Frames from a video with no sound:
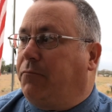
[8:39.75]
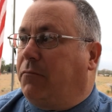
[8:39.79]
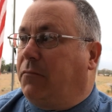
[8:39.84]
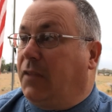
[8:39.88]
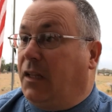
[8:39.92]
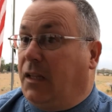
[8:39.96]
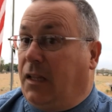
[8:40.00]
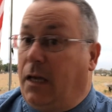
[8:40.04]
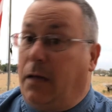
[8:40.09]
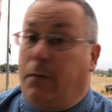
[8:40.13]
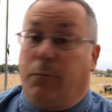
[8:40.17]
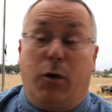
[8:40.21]

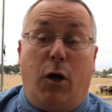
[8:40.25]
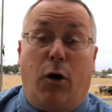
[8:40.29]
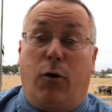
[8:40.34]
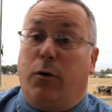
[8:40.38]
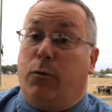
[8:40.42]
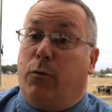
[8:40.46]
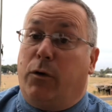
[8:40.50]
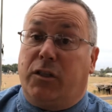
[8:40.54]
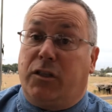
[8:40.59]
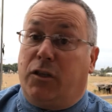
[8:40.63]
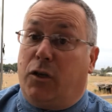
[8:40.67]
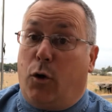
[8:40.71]
Let them know it
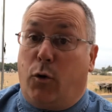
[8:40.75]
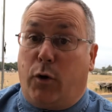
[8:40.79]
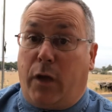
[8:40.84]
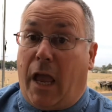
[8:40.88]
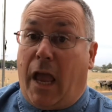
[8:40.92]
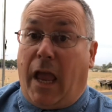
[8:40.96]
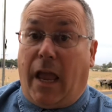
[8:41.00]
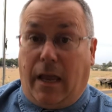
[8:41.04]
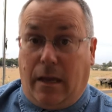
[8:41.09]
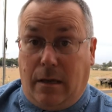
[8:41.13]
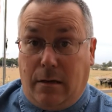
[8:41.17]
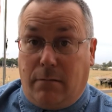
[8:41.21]
wasn't
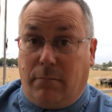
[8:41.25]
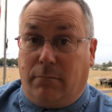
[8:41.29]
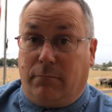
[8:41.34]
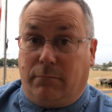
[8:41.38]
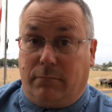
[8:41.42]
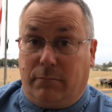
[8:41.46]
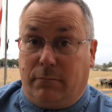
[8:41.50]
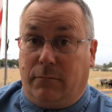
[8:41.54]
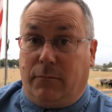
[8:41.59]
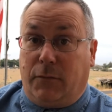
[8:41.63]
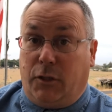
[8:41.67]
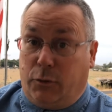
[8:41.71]
okay.
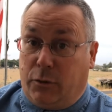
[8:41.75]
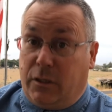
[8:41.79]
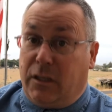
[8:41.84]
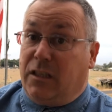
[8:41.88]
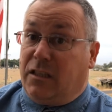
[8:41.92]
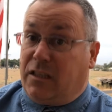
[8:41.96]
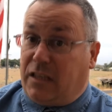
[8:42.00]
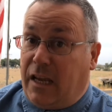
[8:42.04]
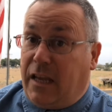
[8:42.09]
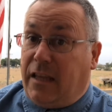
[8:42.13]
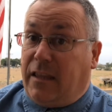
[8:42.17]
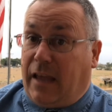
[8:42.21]
You can
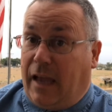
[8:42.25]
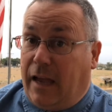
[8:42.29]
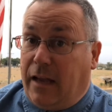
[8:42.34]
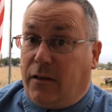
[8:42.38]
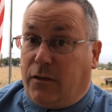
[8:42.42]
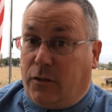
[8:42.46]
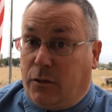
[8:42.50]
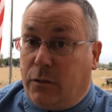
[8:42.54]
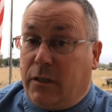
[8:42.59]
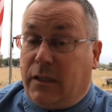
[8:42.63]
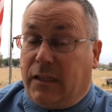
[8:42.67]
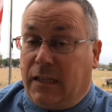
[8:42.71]
say that.
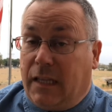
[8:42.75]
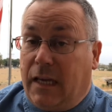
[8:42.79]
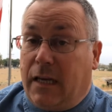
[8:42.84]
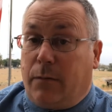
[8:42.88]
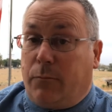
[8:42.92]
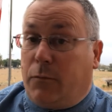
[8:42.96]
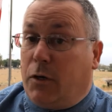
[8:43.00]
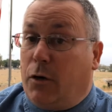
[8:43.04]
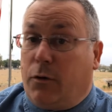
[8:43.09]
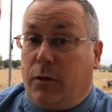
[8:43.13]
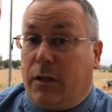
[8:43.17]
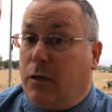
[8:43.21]
You can let
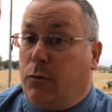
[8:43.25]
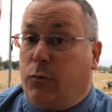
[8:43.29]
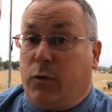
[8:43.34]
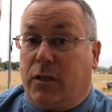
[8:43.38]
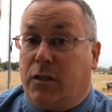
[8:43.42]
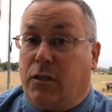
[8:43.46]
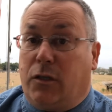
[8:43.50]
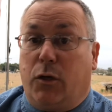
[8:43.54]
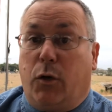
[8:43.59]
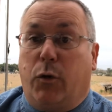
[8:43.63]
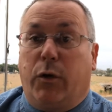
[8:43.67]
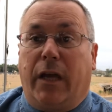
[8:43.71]
them know that it
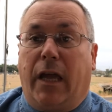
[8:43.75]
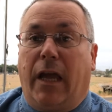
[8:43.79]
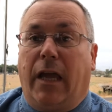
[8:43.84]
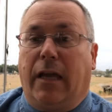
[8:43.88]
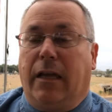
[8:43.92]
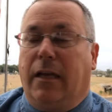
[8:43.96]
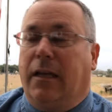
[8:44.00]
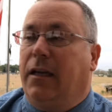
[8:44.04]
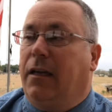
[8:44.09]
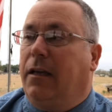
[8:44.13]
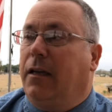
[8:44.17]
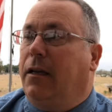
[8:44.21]
wasn't okay,
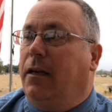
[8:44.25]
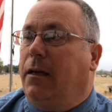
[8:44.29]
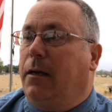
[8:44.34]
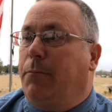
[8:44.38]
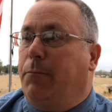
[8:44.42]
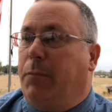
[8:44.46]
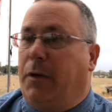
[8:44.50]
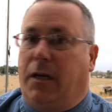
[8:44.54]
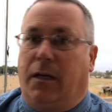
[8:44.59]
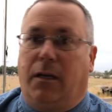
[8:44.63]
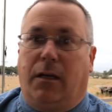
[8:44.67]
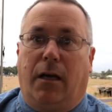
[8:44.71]

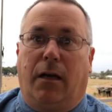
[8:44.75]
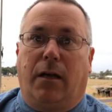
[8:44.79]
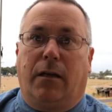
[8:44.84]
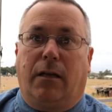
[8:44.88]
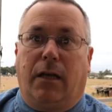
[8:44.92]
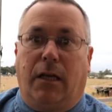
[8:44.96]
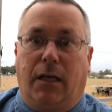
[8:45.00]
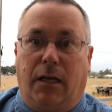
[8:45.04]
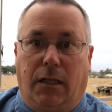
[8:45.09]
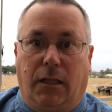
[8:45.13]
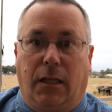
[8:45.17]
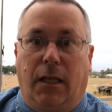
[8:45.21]
but in
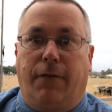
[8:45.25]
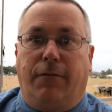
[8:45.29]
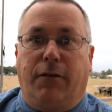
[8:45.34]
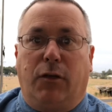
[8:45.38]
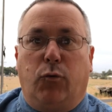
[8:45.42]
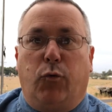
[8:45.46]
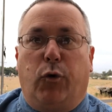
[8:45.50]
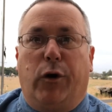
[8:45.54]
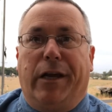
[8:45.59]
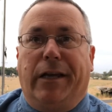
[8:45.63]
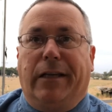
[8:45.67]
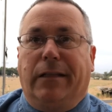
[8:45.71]
a
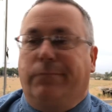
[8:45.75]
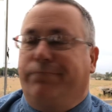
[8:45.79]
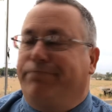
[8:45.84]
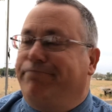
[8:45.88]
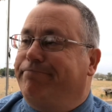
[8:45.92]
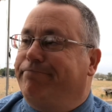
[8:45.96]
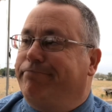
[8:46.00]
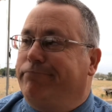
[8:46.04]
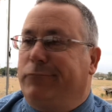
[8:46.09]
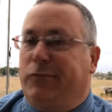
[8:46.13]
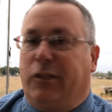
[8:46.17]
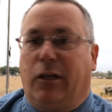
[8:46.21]
loving way.
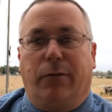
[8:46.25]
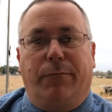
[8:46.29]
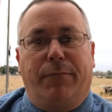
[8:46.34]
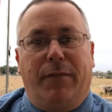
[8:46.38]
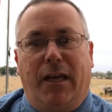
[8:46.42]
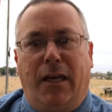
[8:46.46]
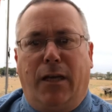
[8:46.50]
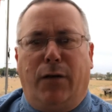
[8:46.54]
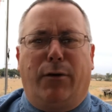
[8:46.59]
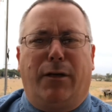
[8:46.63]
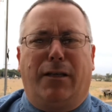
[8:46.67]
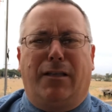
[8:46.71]
So
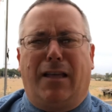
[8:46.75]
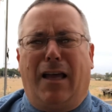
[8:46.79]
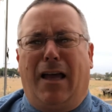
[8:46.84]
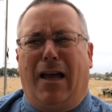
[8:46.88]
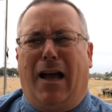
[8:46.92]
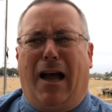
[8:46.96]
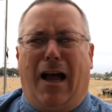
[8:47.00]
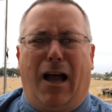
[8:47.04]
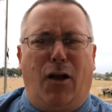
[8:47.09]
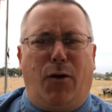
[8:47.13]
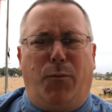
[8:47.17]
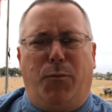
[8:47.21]
anyways,
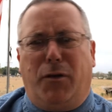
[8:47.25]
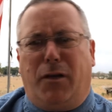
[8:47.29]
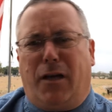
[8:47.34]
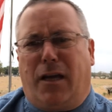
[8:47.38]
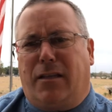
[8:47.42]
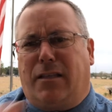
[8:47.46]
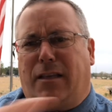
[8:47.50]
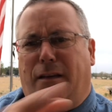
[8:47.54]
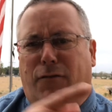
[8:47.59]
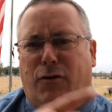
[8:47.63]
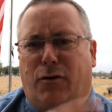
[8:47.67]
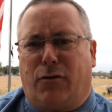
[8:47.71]
I hope you
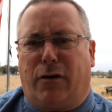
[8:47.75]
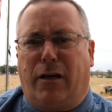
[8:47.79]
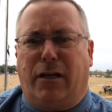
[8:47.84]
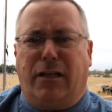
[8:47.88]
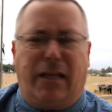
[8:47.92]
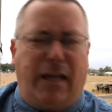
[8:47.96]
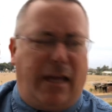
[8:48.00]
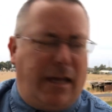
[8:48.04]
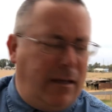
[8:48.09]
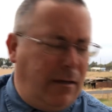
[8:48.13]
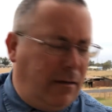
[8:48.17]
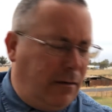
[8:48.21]
guys have a great
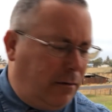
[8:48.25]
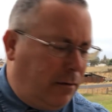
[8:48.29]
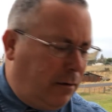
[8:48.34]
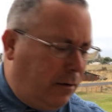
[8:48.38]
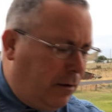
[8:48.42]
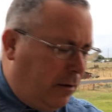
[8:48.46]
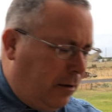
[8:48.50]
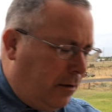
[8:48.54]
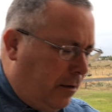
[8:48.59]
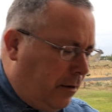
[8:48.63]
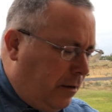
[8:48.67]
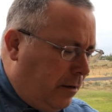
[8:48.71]
day.
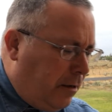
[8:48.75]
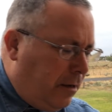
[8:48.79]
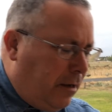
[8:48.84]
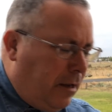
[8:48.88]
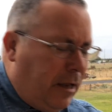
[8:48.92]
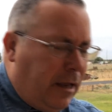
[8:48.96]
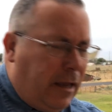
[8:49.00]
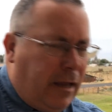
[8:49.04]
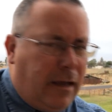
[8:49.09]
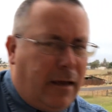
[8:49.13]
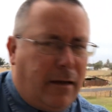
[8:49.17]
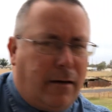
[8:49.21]

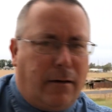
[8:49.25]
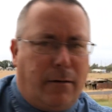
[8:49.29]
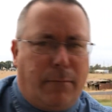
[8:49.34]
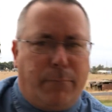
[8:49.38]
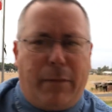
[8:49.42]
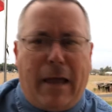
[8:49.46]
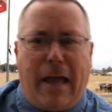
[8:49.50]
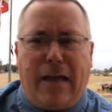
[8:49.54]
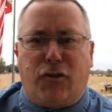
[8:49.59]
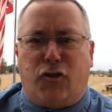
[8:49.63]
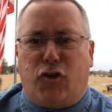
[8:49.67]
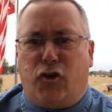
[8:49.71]
And
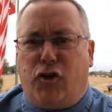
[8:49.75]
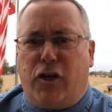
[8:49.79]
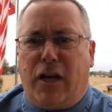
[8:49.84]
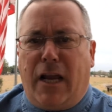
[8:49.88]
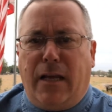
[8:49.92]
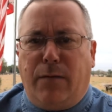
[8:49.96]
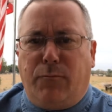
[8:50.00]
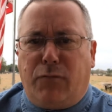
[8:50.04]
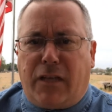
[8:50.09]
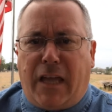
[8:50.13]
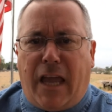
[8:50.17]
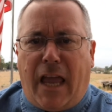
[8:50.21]
Pastor
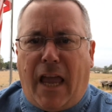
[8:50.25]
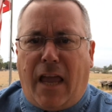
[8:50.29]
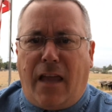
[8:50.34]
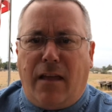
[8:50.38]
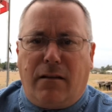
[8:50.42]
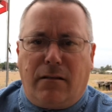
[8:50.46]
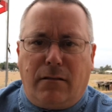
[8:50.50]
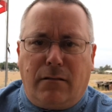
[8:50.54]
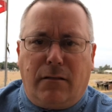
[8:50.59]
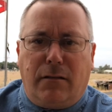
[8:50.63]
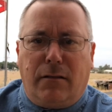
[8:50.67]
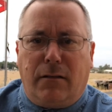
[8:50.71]
James K.,
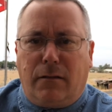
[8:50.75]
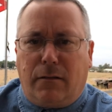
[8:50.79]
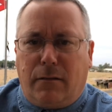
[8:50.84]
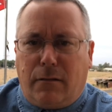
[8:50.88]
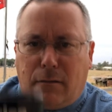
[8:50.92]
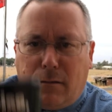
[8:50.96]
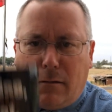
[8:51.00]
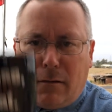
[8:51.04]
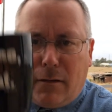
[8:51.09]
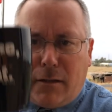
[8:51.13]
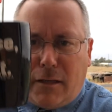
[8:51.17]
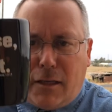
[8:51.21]

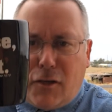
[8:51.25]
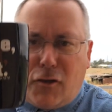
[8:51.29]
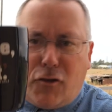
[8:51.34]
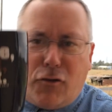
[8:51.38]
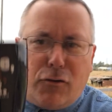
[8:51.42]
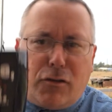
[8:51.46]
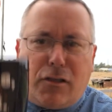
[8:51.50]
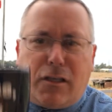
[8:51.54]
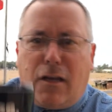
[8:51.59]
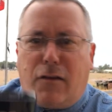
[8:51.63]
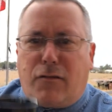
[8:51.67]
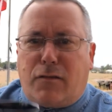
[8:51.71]
get
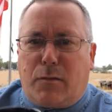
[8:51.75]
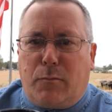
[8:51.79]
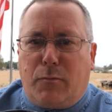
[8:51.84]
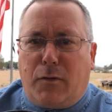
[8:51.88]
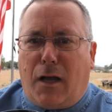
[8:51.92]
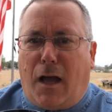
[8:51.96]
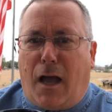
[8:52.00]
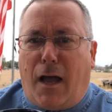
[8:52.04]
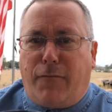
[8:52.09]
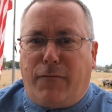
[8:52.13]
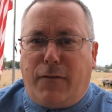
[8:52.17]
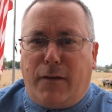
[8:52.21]
yourself some
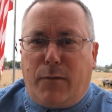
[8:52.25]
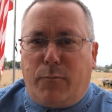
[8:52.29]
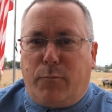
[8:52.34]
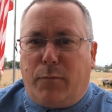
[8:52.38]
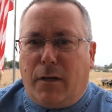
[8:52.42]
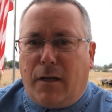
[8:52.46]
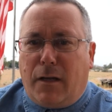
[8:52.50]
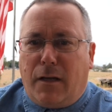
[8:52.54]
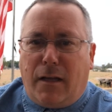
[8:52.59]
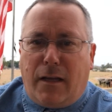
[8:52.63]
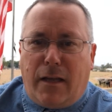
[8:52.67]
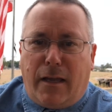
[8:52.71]
coffee
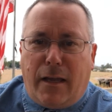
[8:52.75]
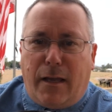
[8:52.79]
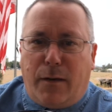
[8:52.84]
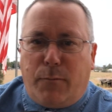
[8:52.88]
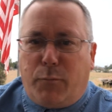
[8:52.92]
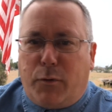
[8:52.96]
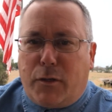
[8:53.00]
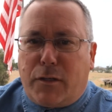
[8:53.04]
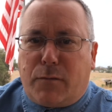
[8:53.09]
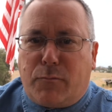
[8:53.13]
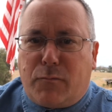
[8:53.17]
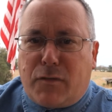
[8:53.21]
and
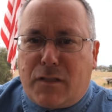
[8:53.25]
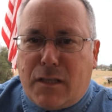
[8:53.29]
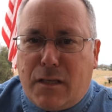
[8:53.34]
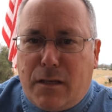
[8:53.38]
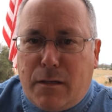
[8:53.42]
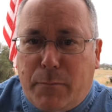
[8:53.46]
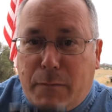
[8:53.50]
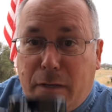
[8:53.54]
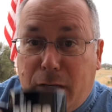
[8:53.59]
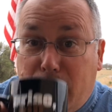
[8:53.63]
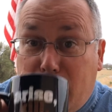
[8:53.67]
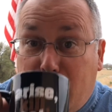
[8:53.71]
put some
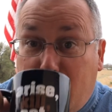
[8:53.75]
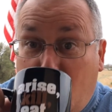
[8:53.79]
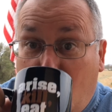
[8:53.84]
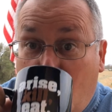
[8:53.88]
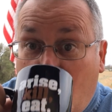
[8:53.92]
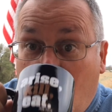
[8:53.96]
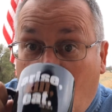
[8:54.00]
cinnamon in there.